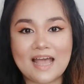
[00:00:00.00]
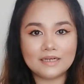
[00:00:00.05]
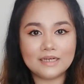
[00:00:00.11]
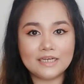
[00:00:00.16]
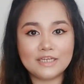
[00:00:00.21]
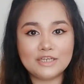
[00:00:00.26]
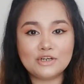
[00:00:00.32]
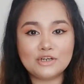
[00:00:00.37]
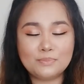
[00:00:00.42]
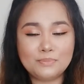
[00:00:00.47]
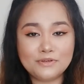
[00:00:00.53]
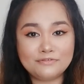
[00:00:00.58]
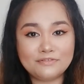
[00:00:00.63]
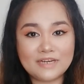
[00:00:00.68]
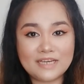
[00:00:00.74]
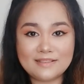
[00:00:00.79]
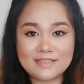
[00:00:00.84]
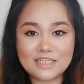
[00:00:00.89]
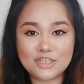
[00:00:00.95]
I hope you
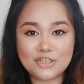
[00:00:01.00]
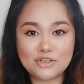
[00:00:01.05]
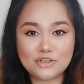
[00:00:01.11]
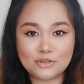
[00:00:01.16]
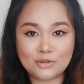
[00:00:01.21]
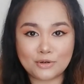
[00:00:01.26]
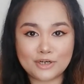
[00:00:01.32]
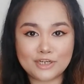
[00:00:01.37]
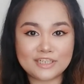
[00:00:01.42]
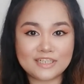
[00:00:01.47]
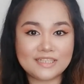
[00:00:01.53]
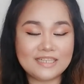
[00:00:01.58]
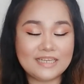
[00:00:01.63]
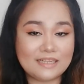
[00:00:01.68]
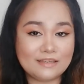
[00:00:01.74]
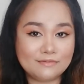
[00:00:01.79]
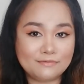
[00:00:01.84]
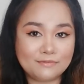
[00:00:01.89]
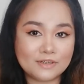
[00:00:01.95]
find this tutorial
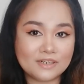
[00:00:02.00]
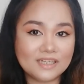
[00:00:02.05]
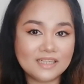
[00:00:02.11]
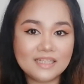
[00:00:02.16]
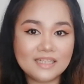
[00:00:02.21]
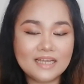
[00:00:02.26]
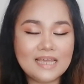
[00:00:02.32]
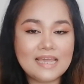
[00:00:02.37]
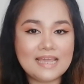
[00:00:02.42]
helpful.